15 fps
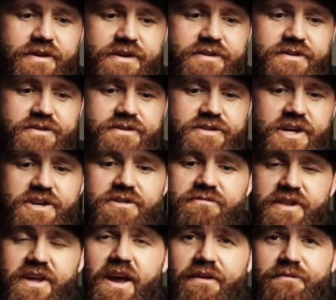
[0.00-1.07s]
I
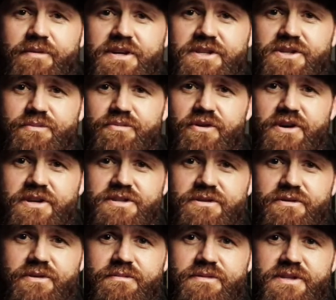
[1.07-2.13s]
genuinely have been surprised at
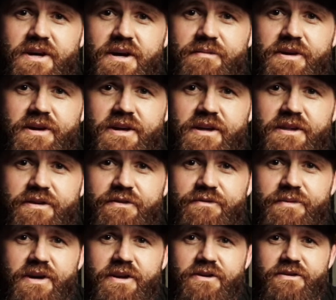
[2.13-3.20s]
all the Metabo gear that I've
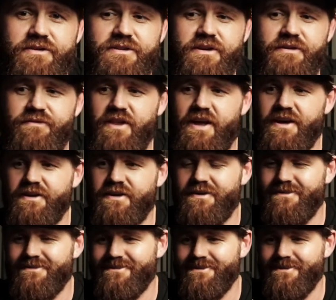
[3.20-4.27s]
been using of late.
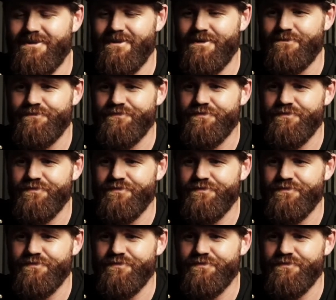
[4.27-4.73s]
I